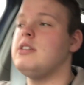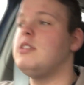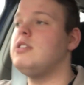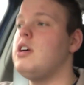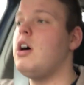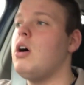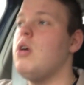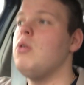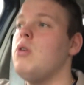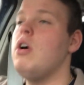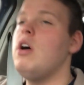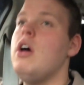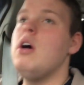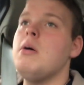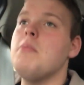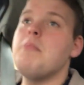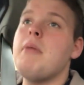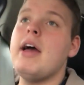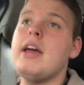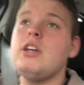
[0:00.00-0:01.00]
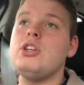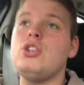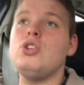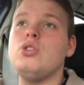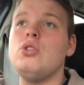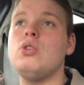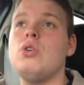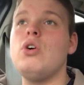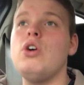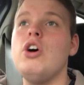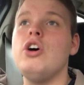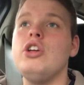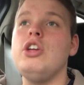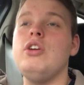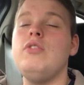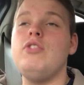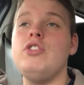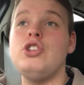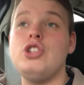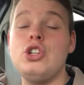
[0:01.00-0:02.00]
So make sure
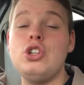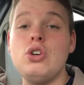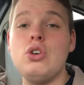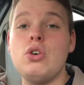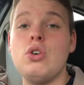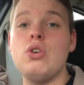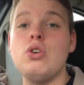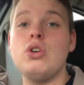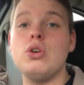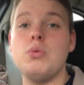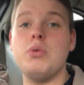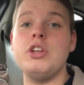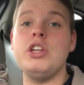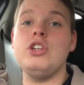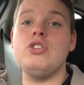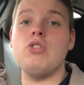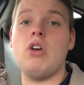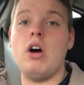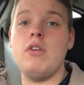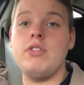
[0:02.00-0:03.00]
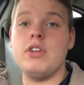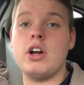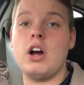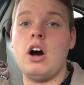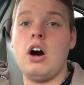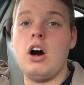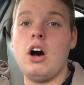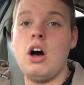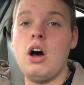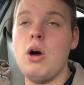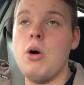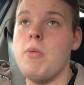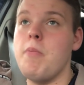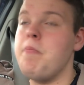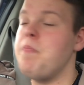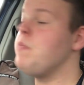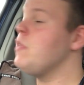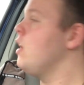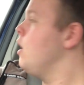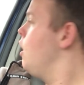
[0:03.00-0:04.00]
you've insured when you drive the car
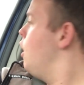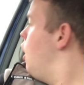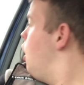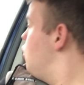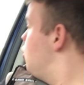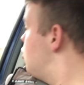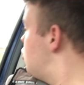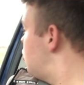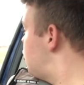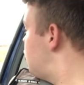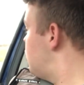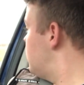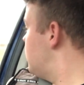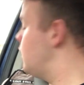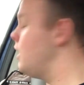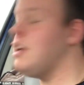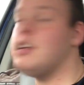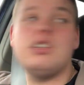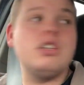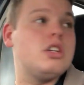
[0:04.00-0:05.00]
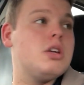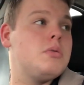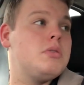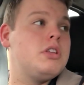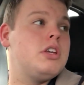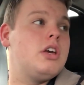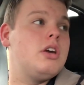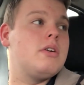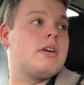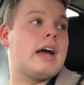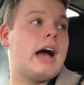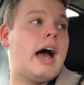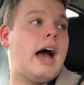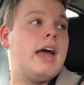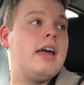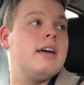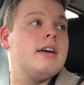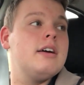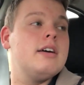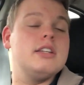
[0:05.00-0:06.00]
home. Another thing you need to do in the
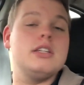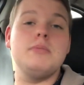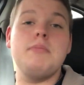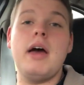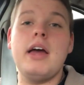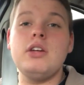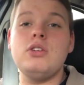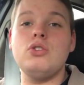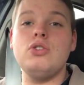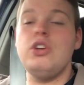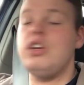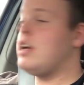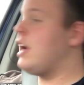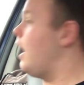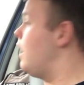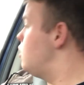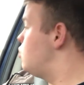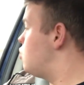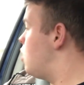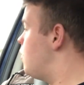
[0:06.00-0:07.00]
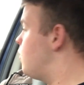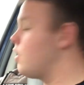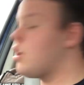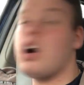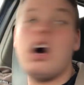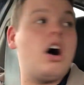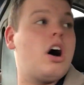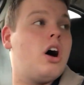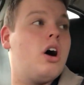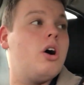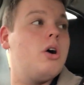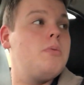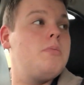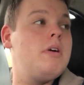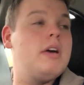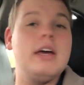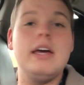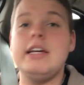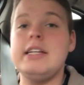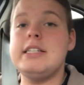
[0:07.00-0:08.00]
UK to make sure you can drive the car
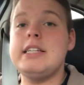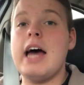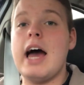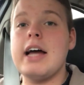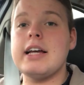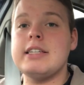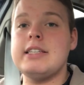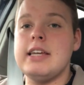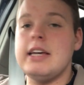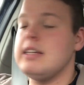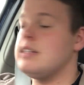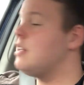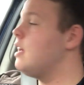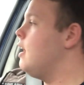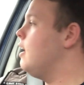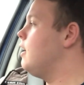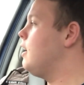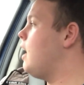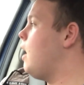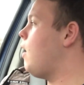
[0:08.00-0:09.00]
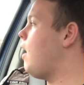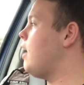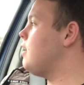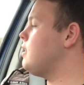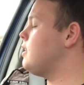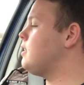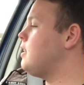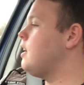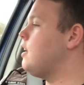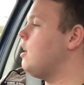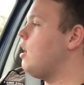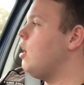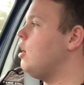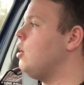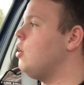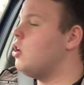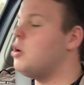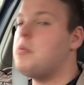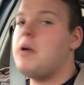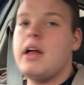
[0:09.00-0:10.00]
home is tax it. Now, as I said
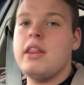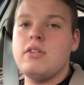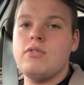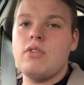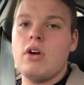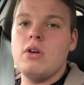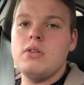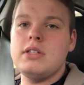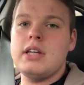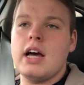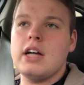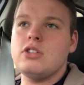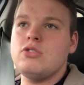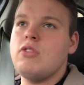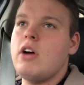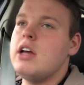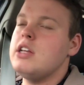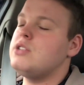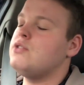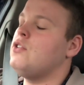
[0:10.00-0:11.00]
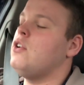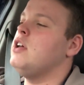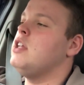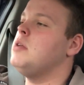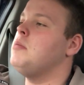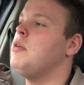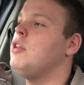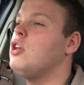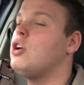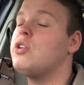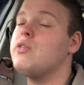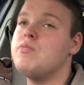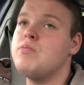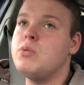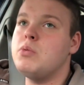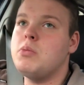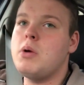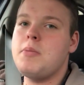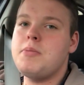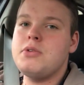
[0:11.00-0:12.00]
earlier about the road tax rates, find them on the
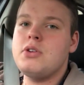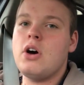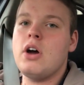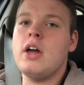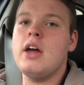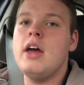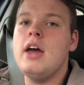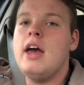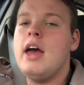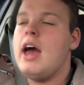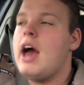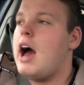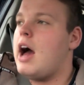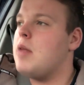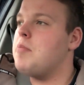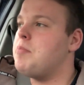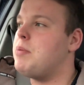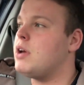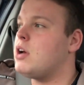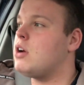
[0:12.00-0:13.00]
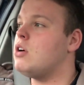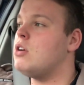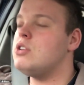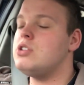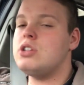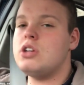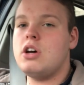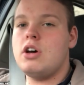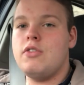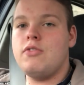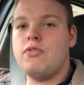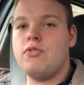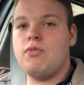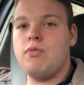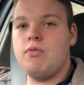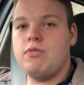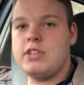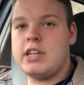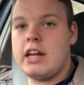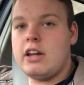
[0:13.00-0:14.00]
government website. And because of
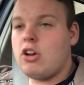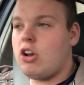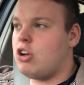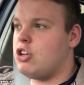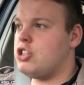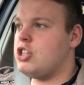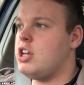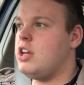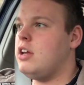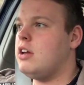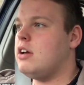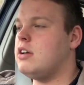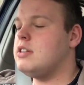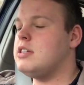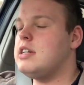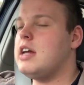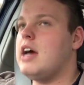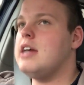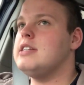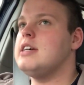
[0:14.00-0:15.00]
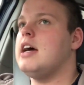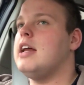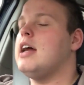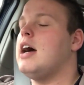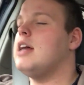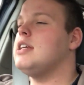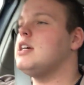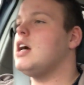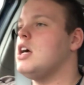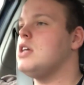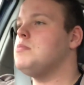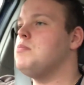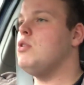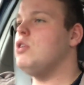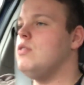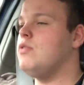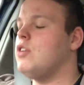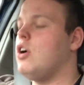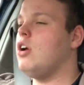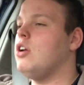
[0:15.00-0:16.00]
technology and today's day and age has
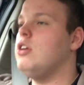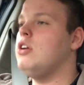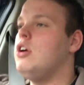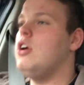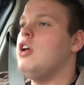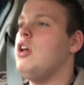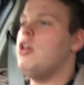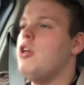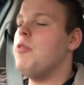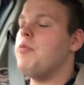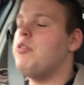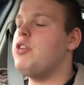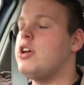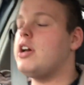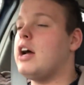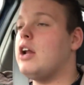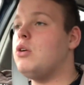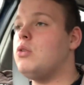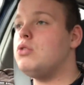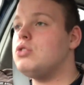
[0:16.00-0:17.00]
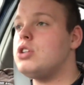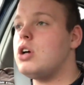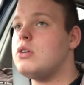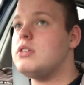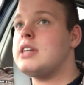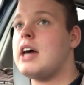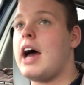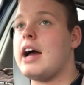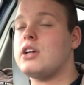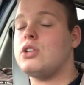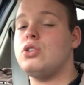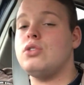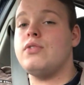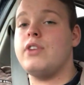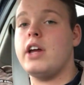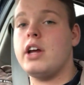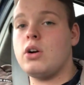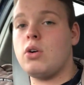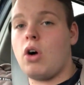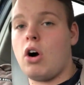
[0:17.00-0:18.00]
moved on, You can also tax your
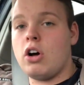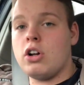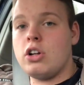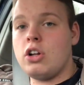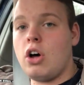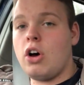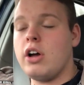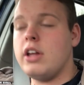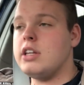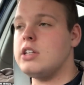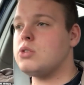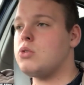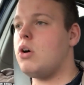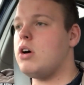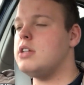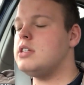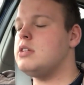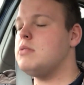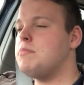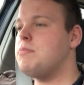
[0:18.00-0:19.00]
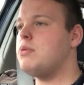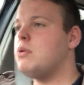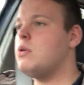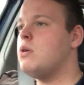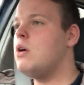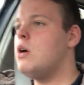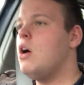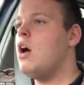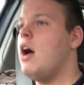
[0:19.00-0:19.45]
vehicle online. It's quite simple.